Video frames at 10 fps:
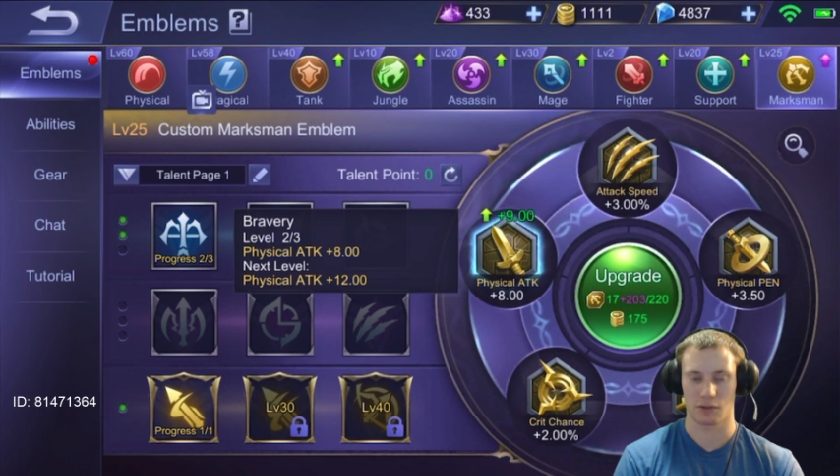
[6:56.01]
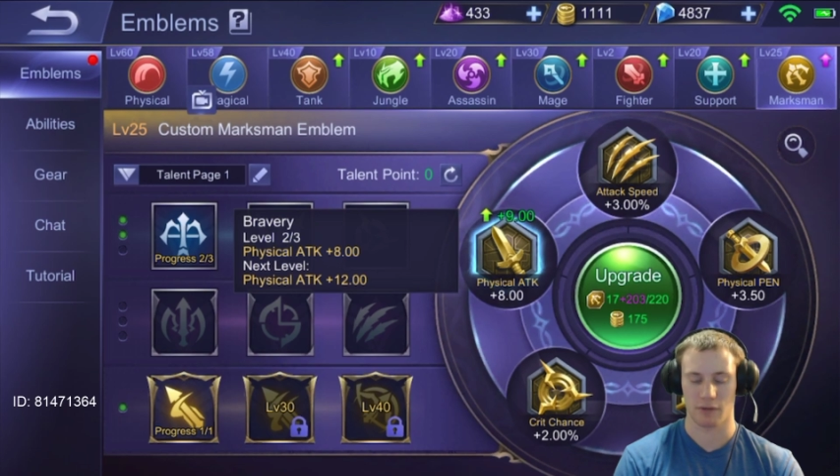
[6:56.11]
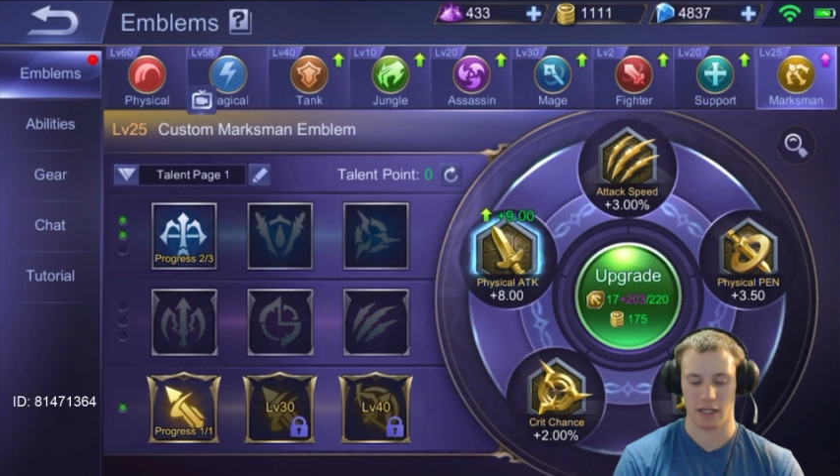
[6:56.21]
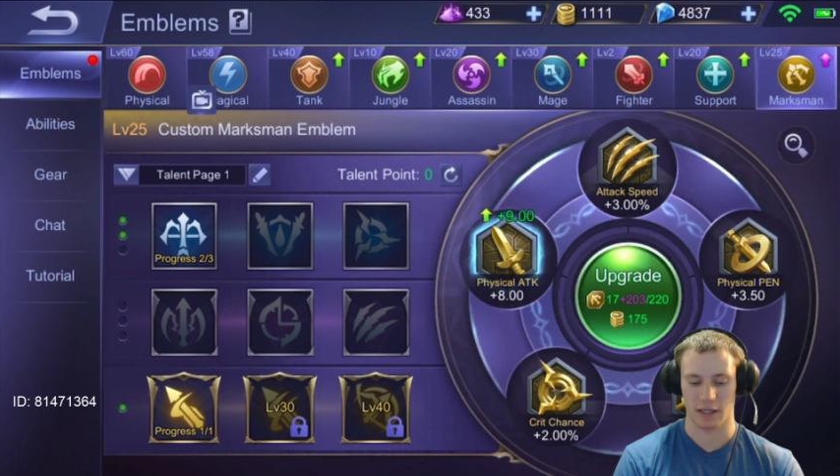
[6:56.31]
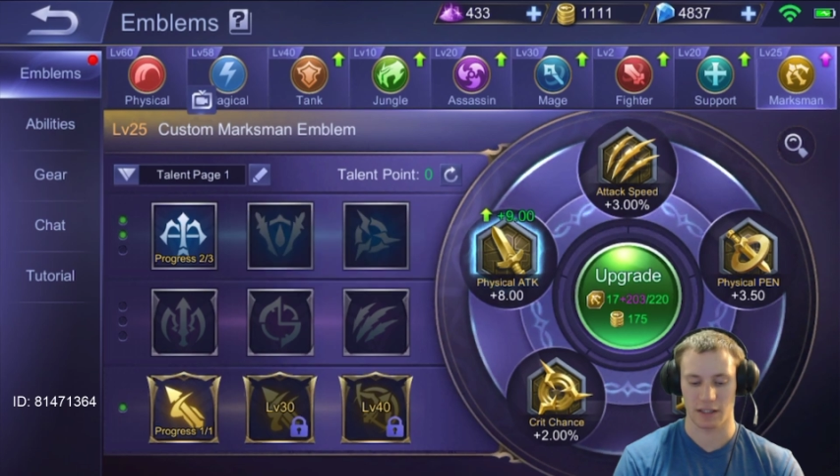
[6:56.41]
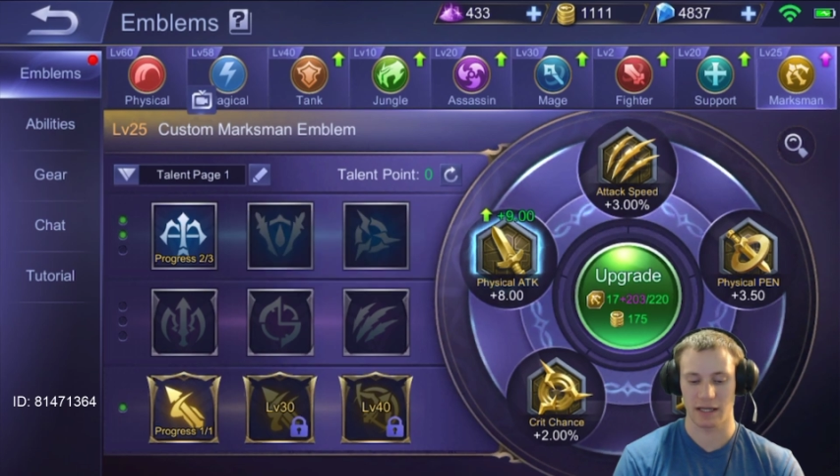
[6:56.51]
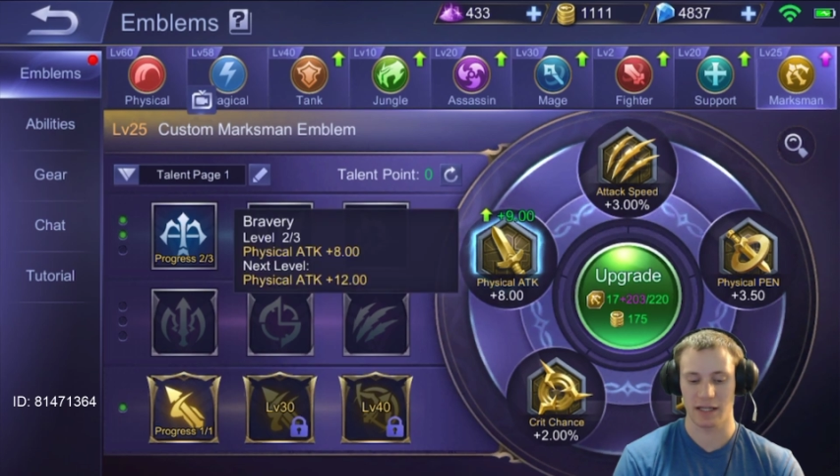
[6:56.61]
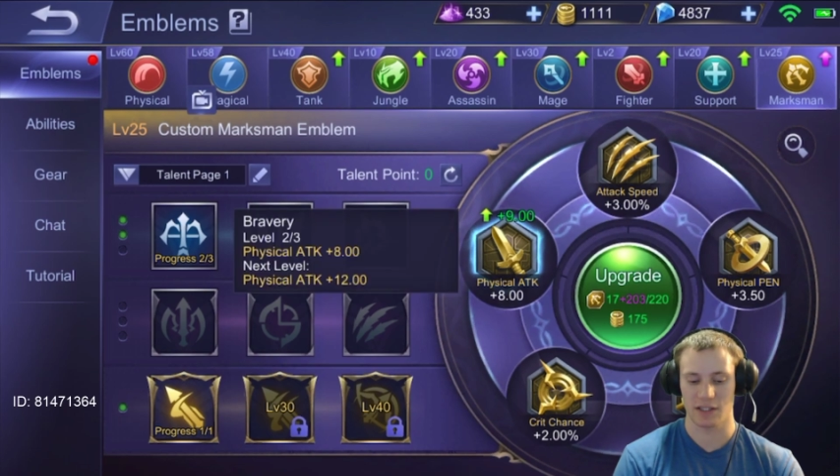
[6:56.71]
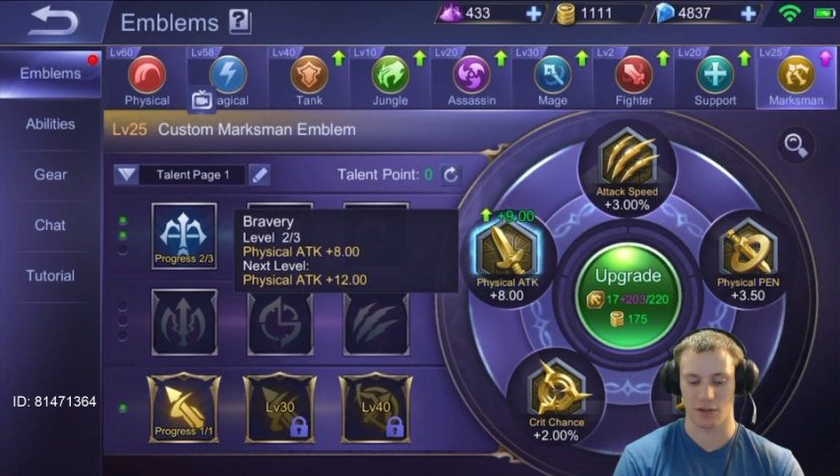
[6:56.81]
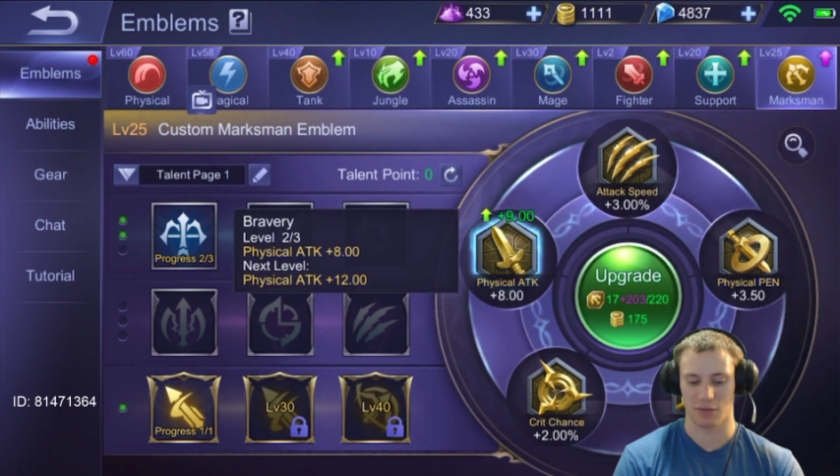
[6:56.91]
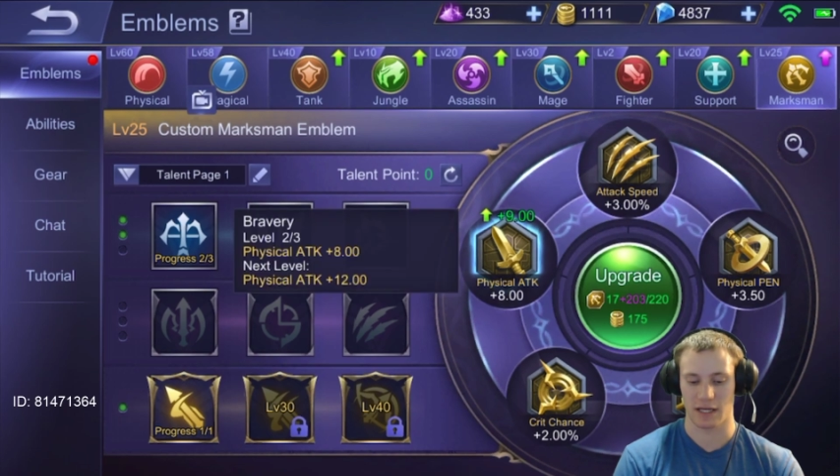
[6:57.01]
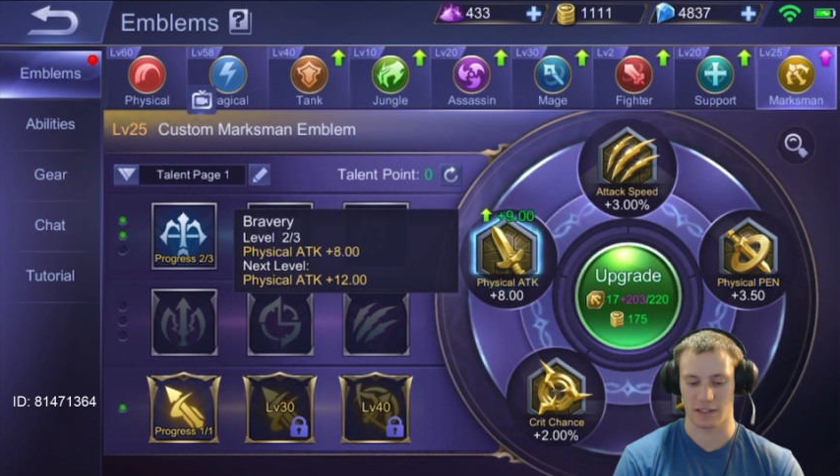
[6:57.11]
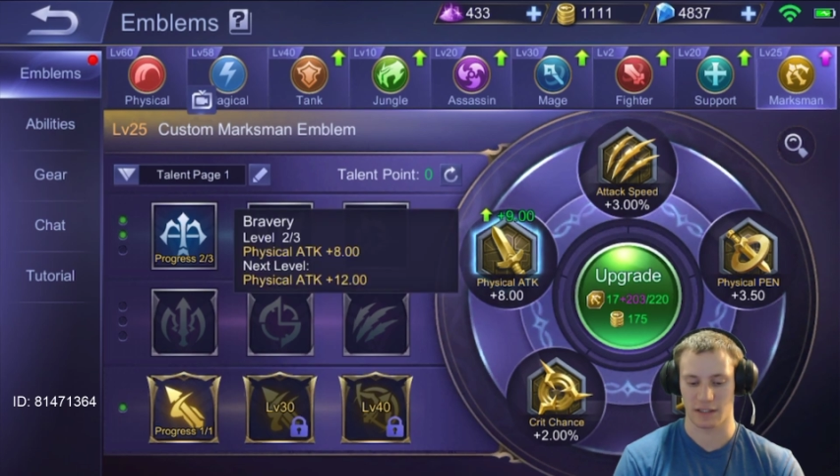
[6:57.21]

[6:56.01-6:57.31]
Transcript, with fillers: right? Like that's crazy.